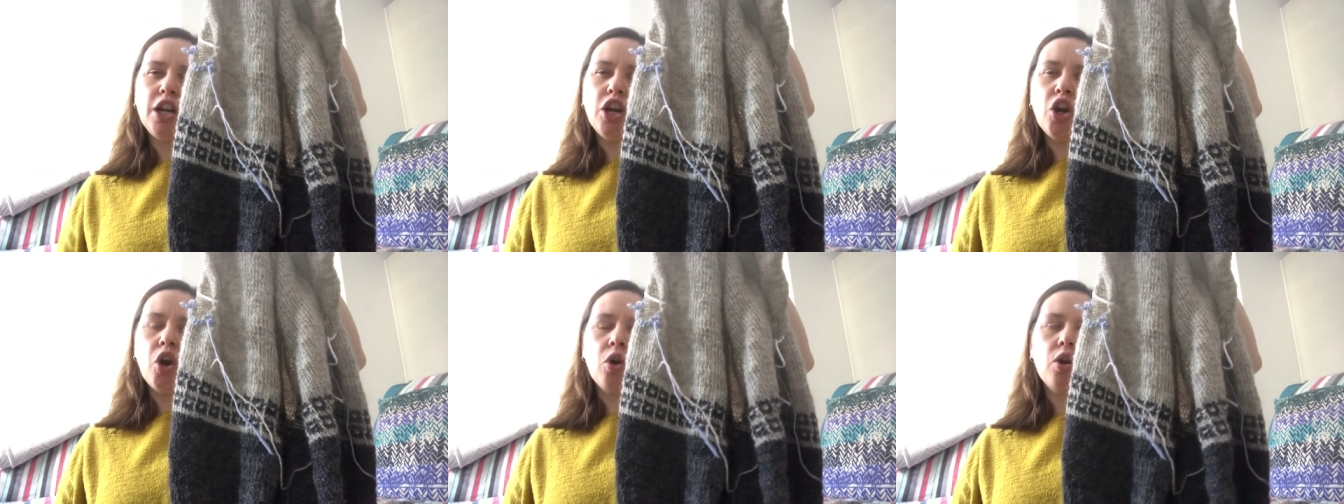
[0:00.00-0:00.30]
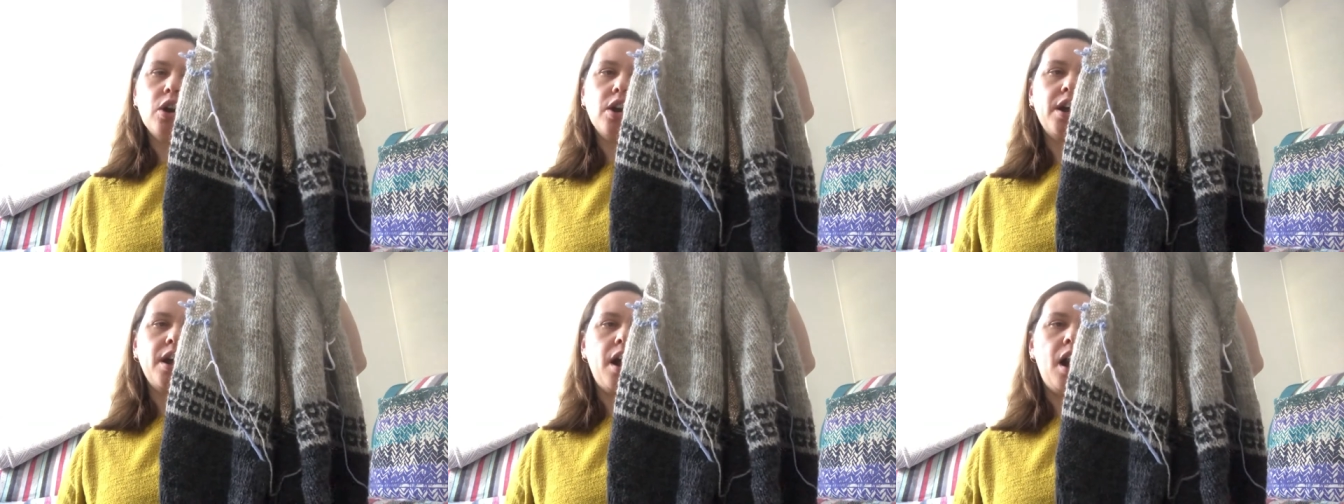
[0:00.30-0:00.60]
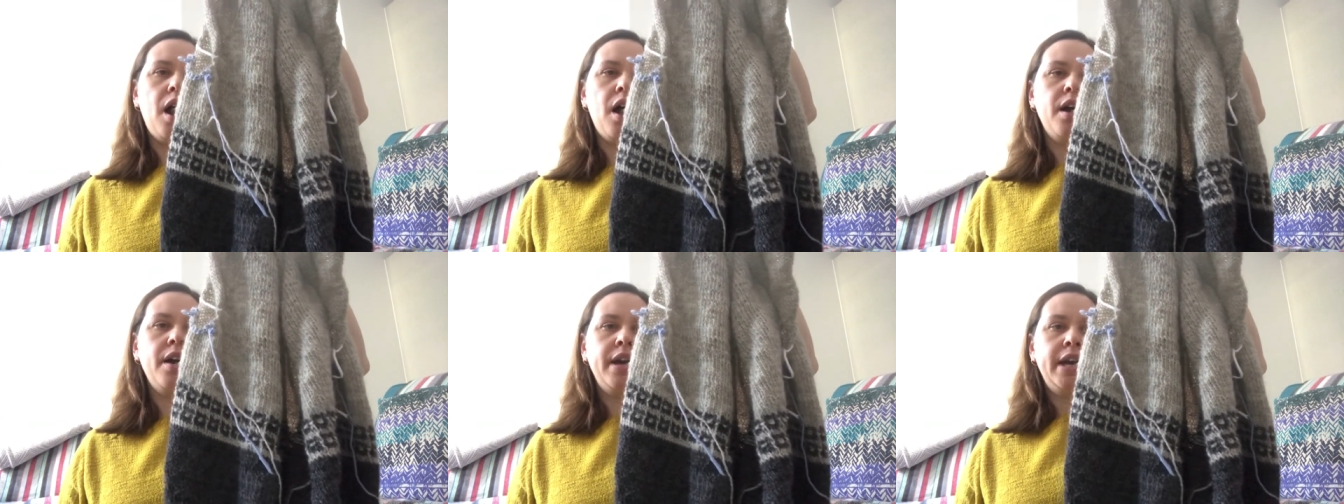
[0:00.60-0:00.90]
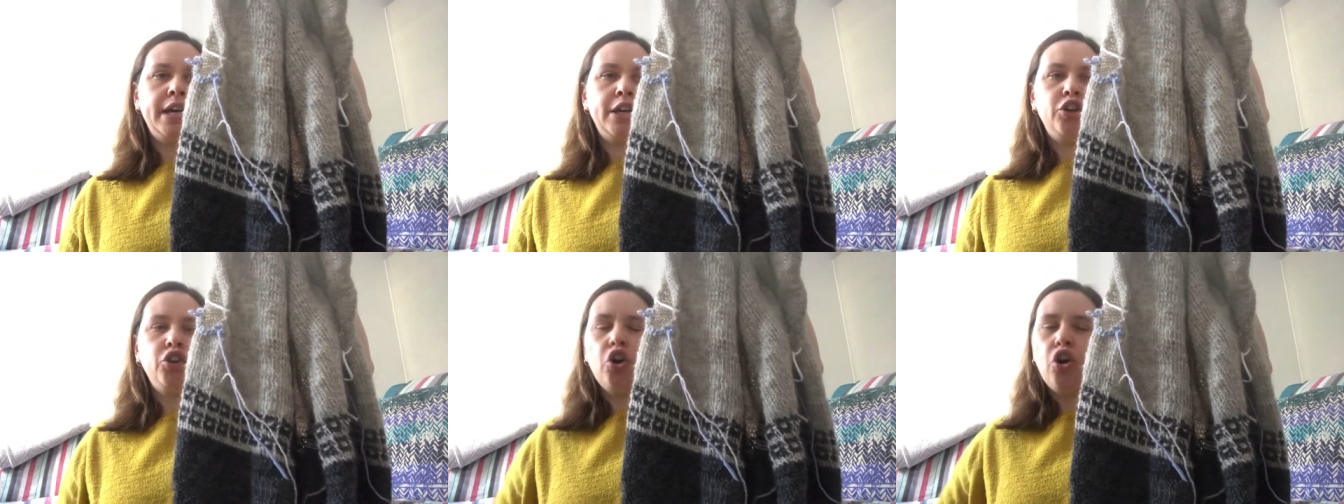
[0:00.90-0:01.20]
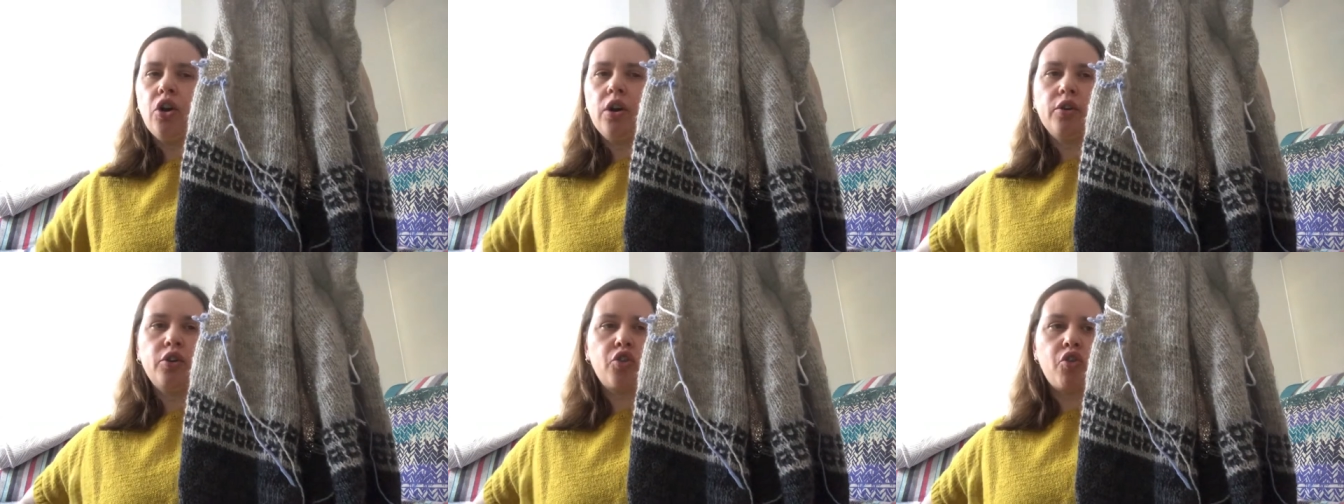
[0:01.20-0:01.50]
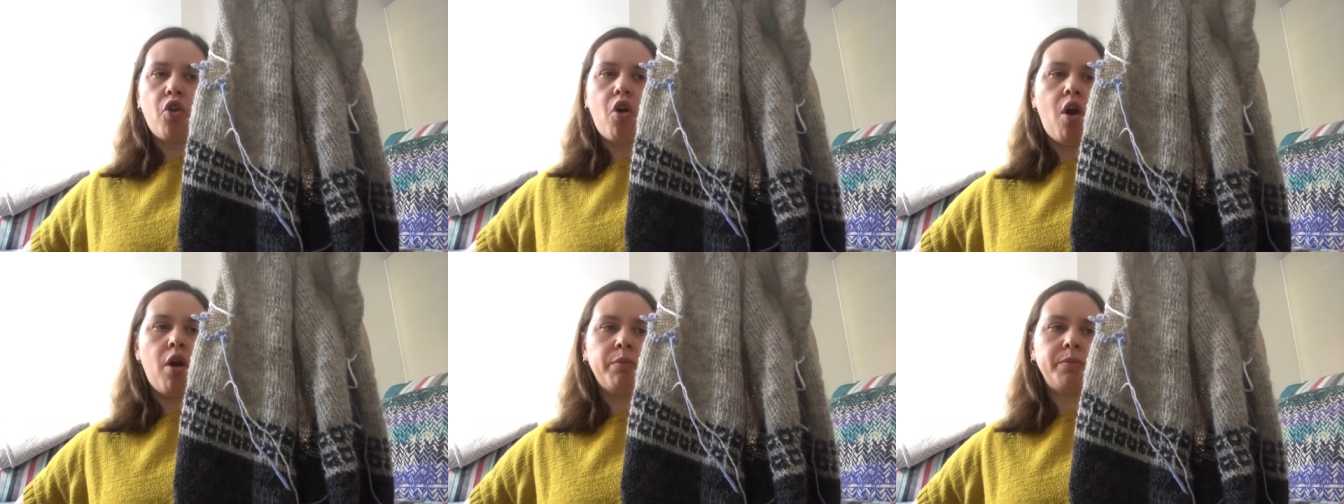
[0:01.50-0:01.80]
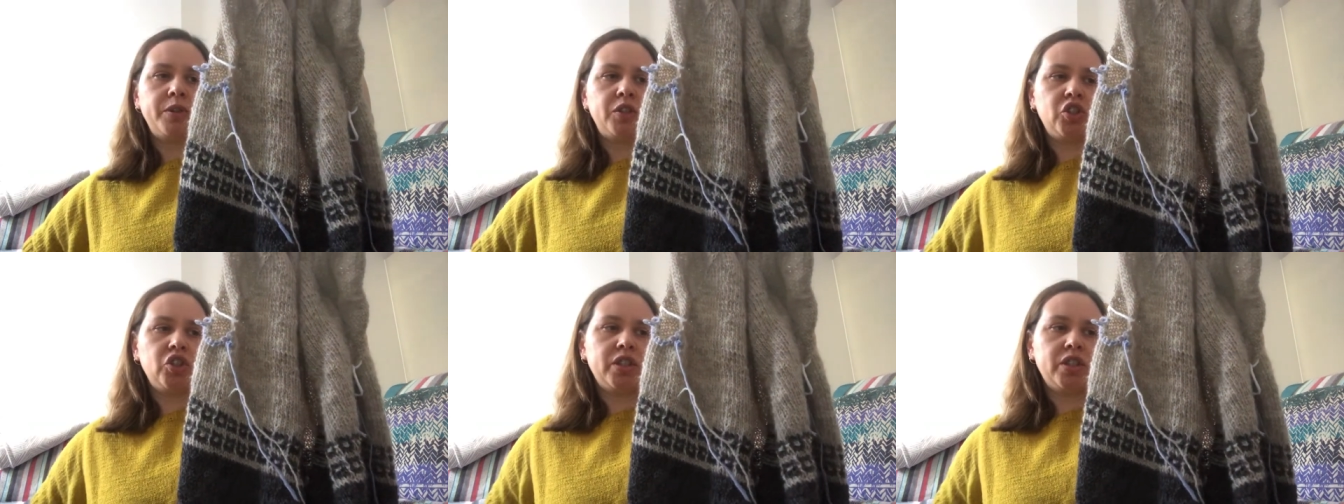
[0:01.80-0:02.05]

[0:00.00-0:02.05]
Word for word: longer, not cropped,